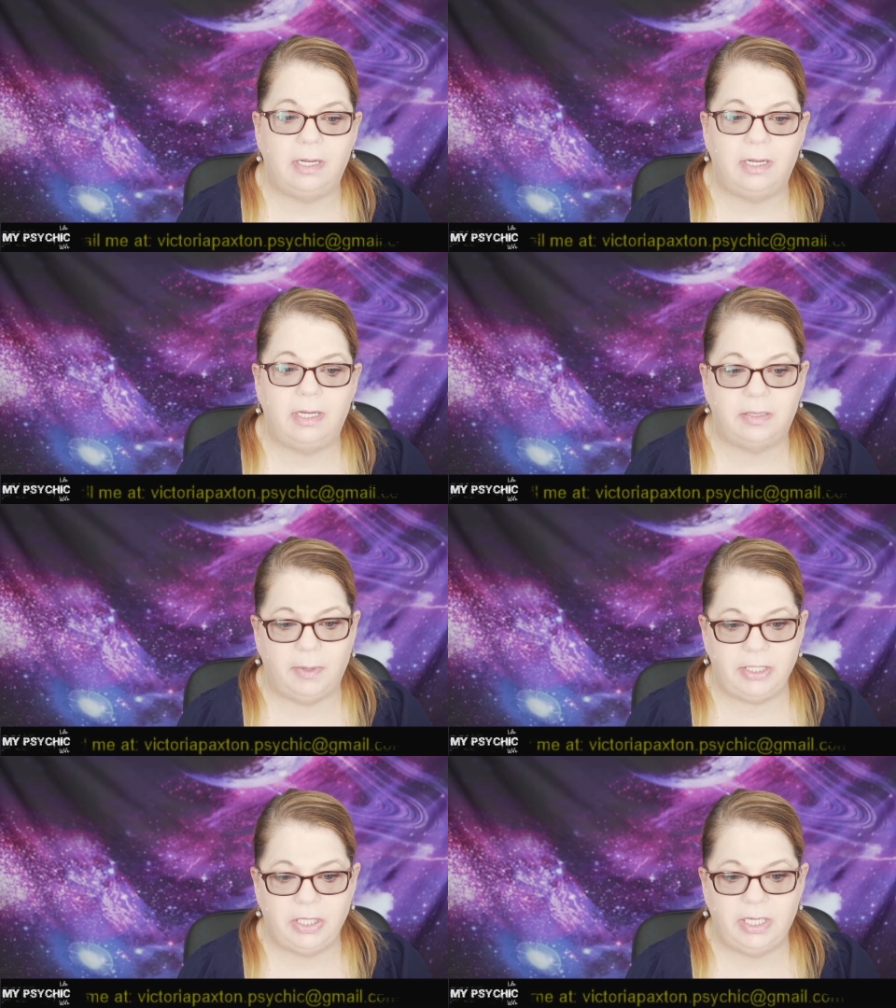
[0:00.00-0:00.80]

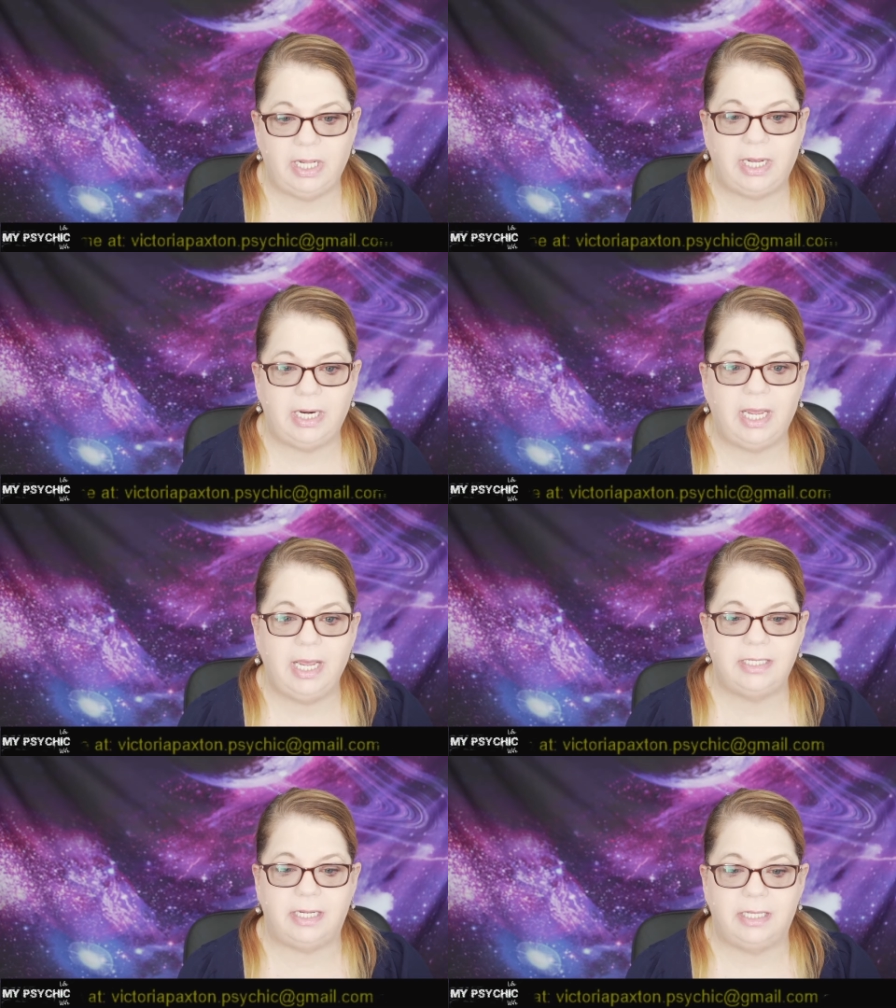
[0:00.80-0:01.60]
especially like in a
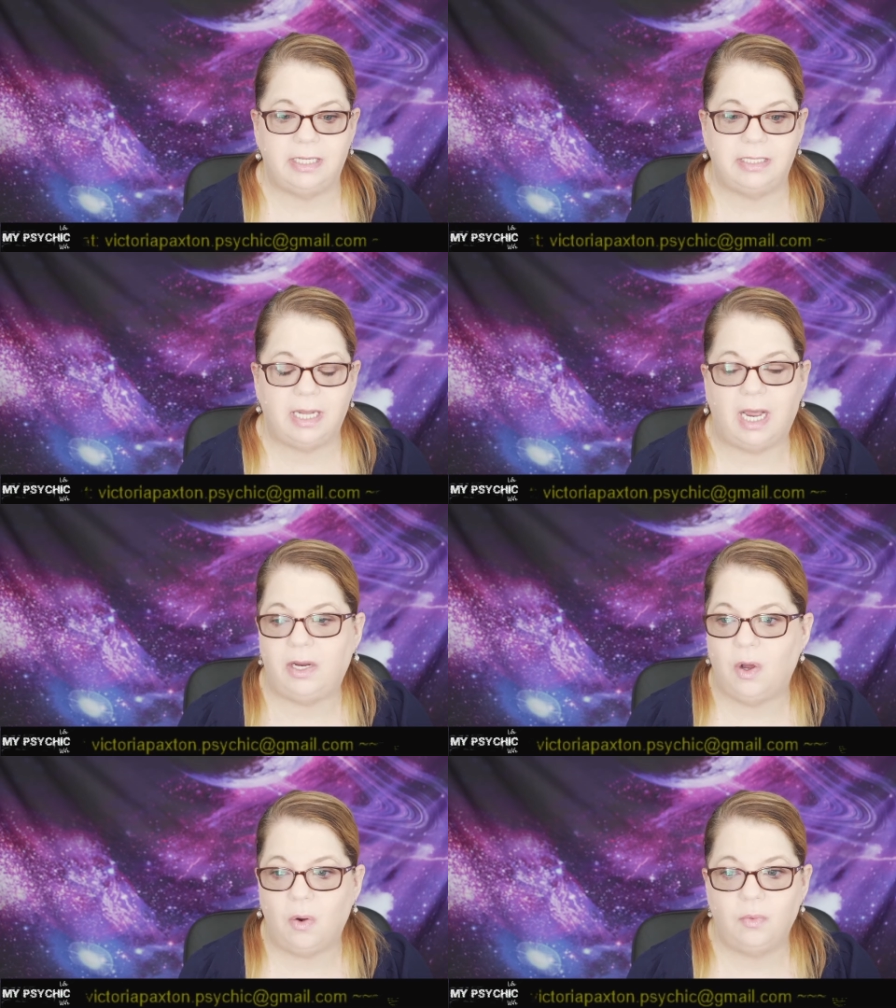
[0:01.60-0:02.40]
case like this, I
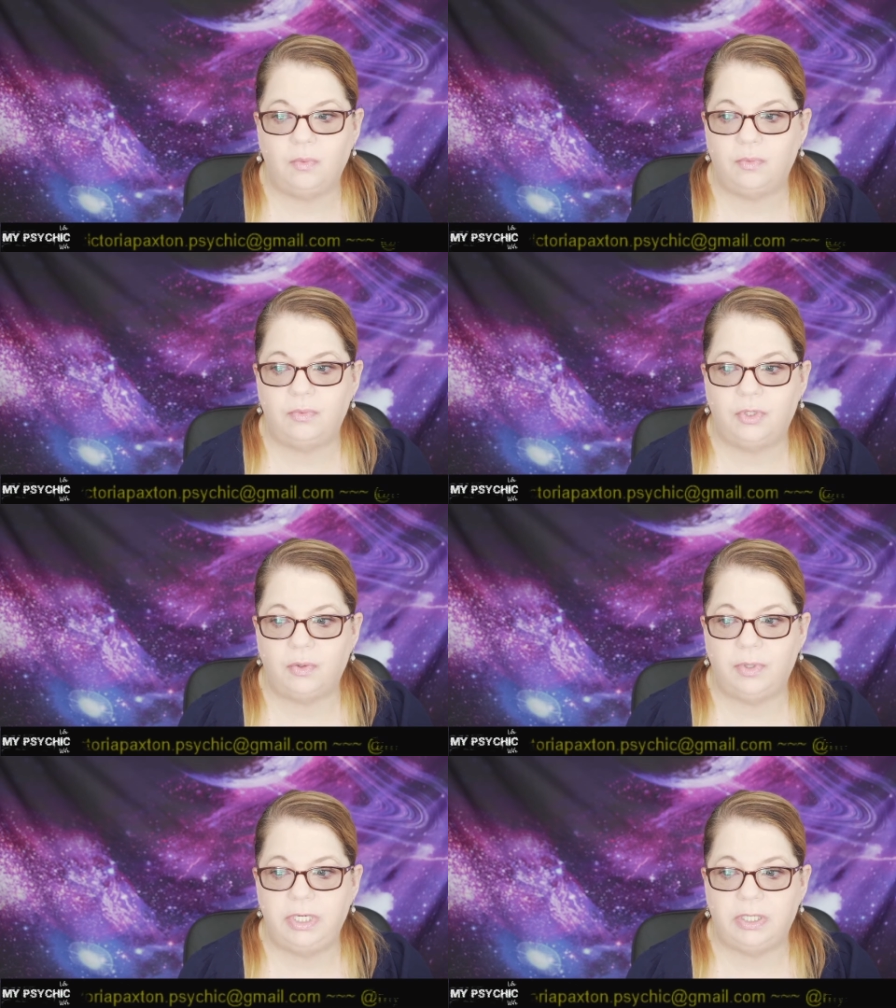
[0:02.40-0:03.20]
go to
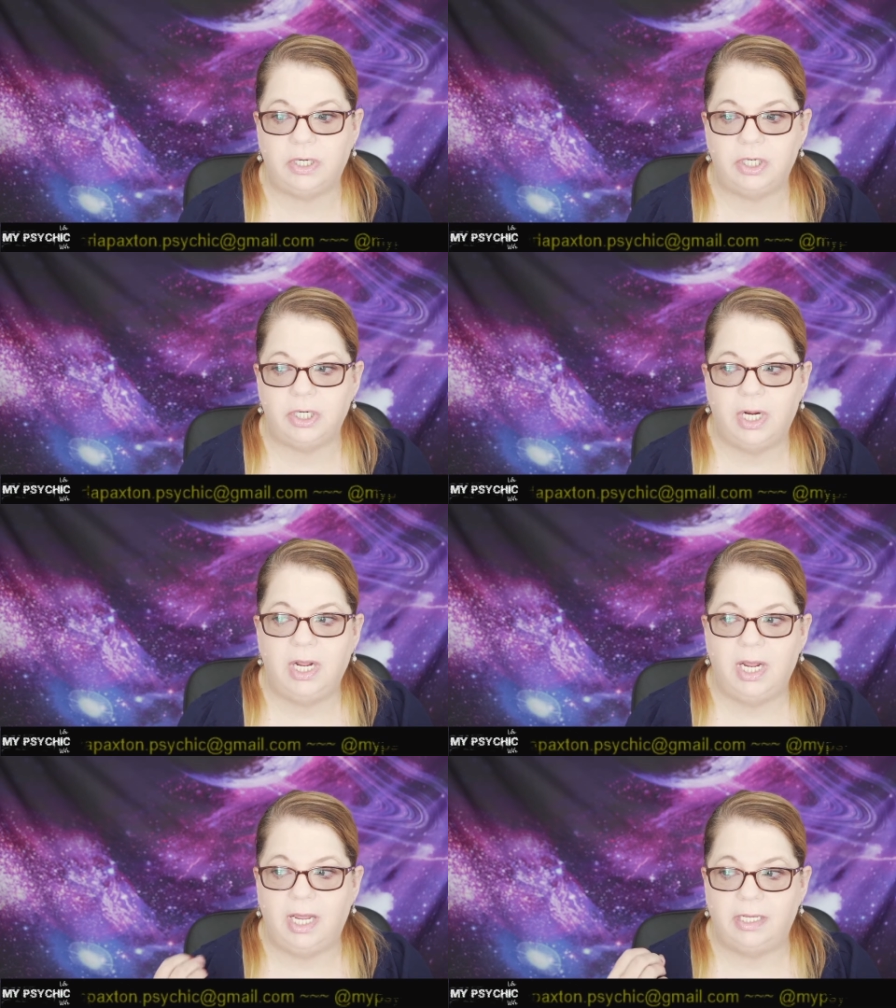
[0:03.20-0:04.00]
research
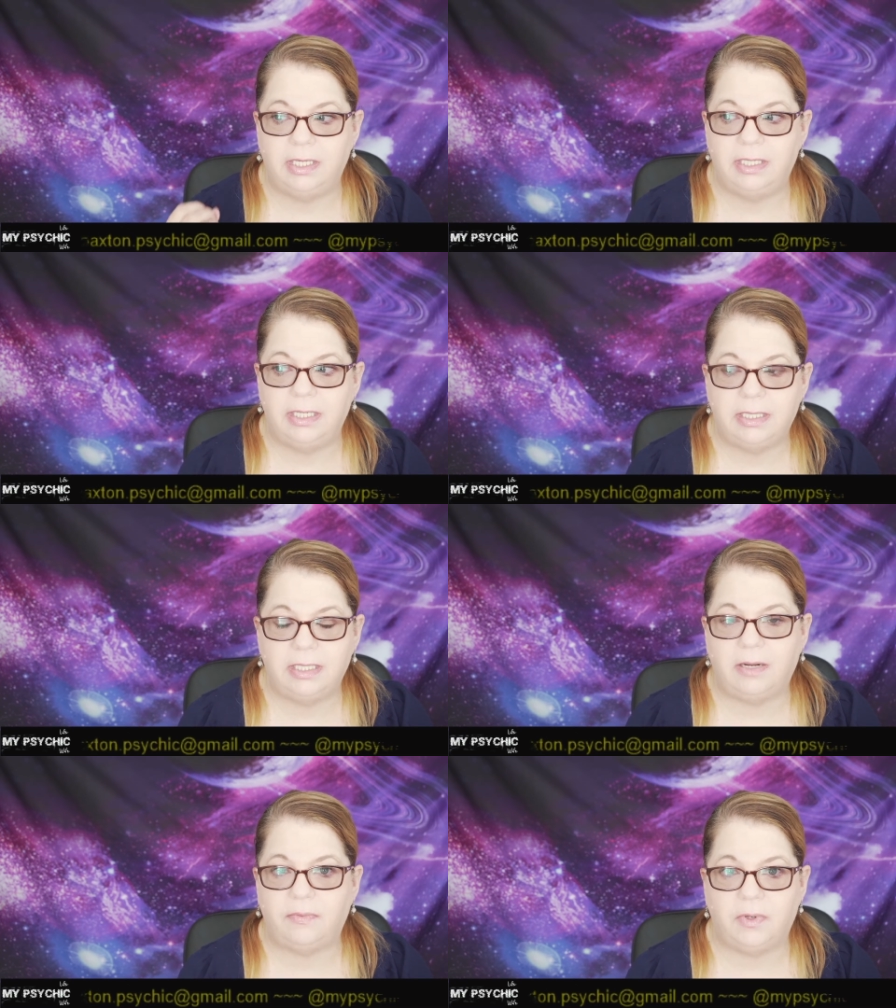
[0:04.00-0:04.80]
and this
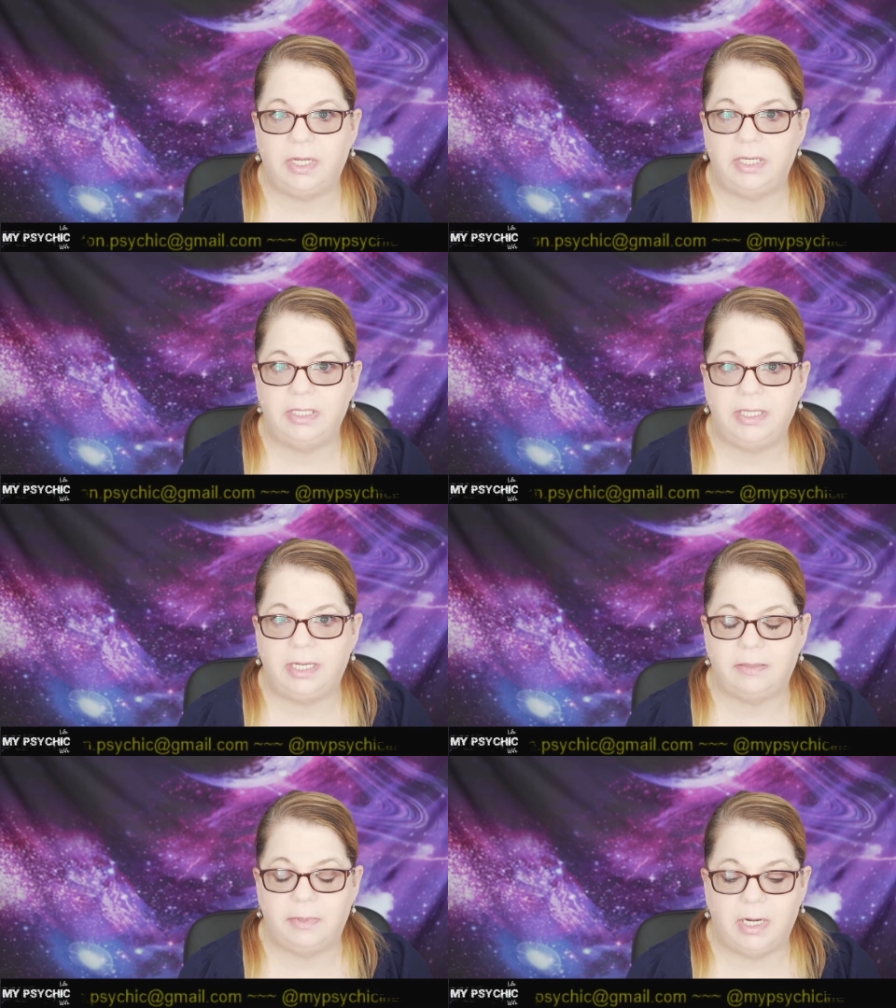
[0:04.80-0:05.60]
stuff really
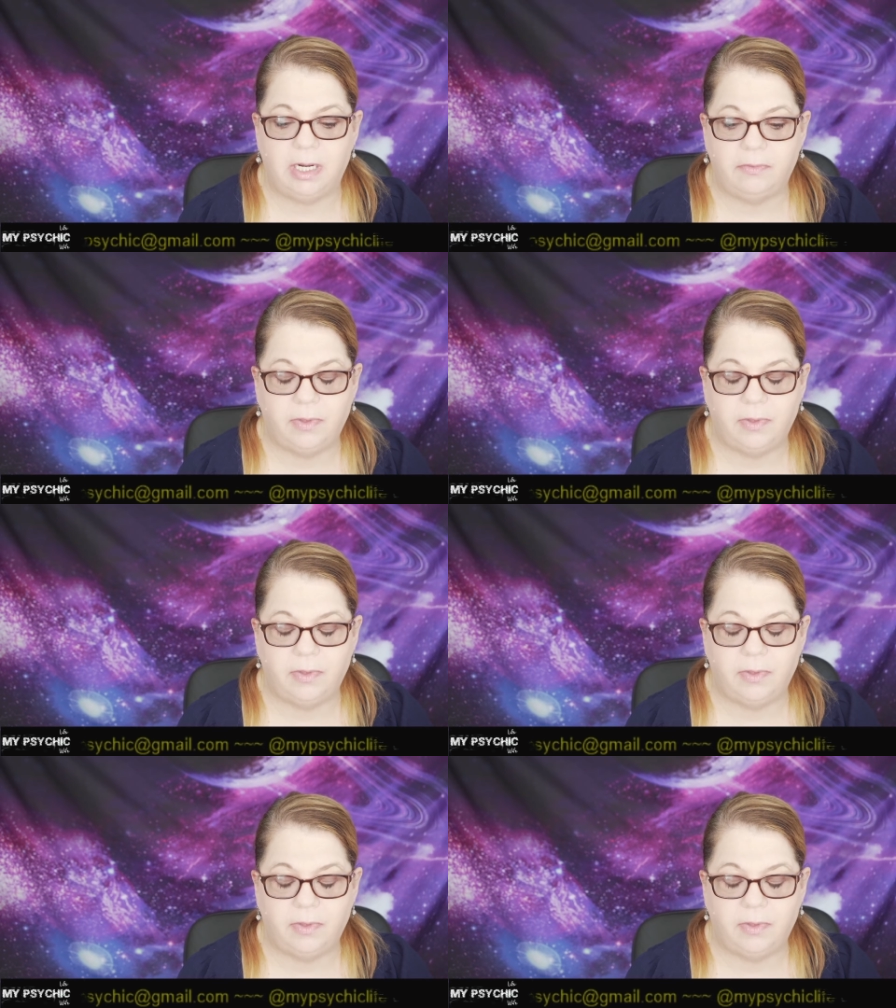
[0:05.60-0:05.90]
ticks me off.